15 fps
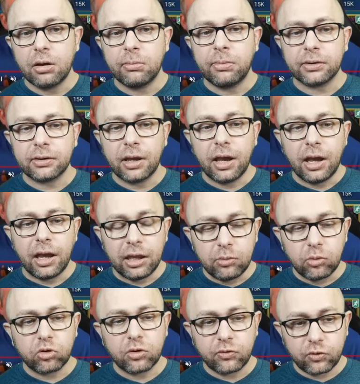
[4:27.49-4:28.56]
but he
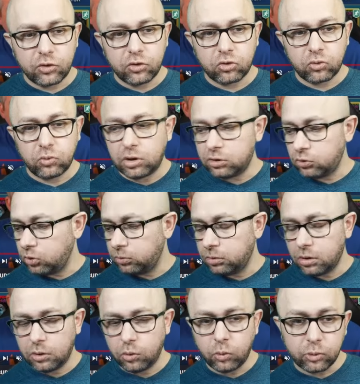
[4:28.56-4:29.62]
was the first one
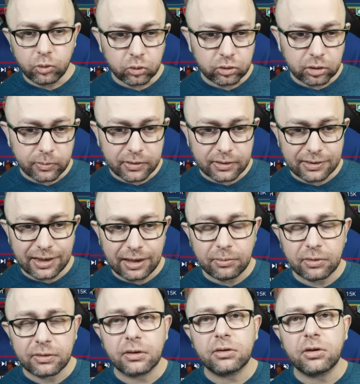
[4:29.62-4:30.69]
who brought up the team
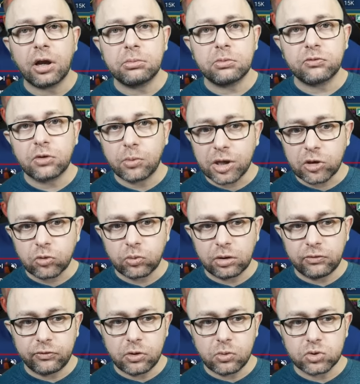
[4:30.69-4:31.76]
at the time of the Wixwell
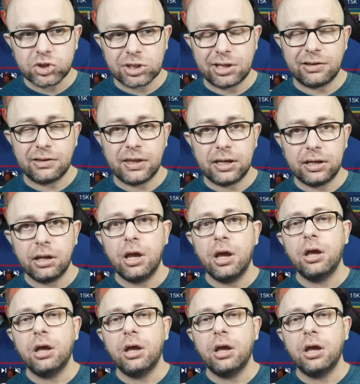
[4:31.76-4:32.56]
fusion and then